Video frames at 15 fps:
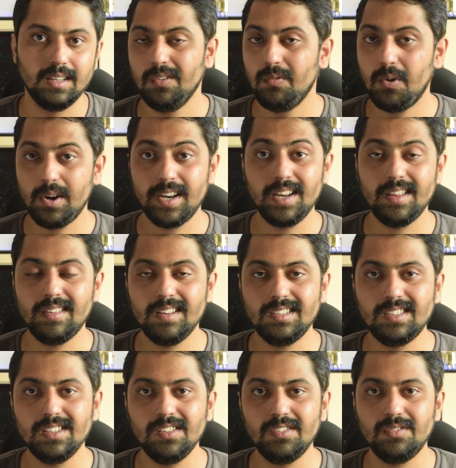Water
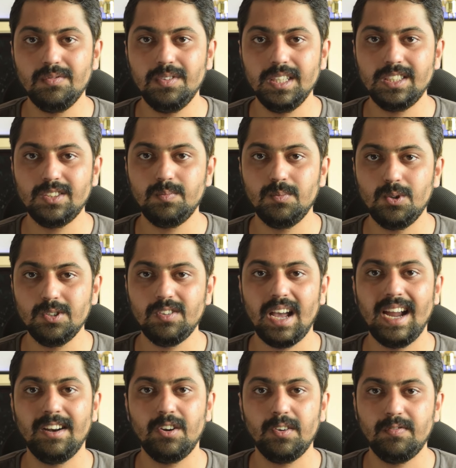resistance, which most
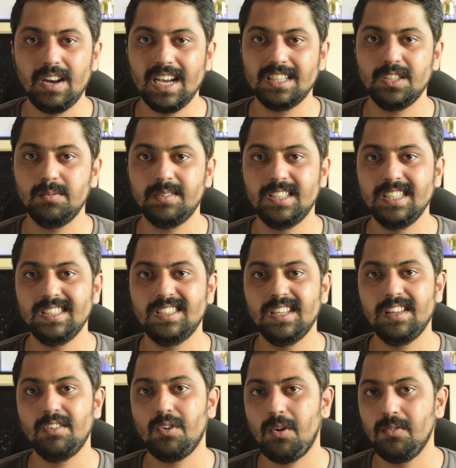Android flagships these
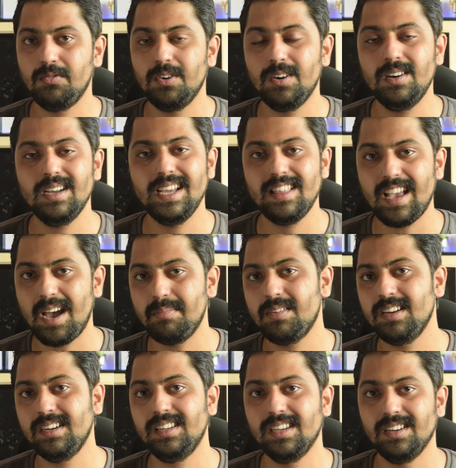days offer, is
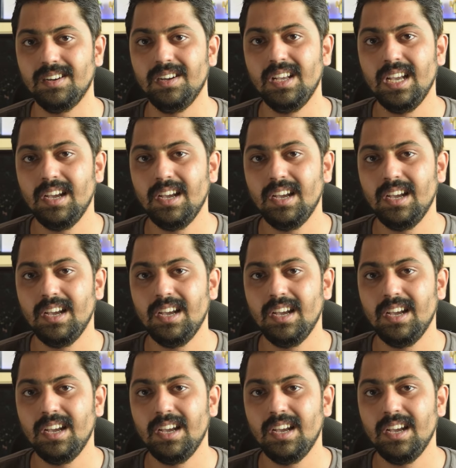absent here,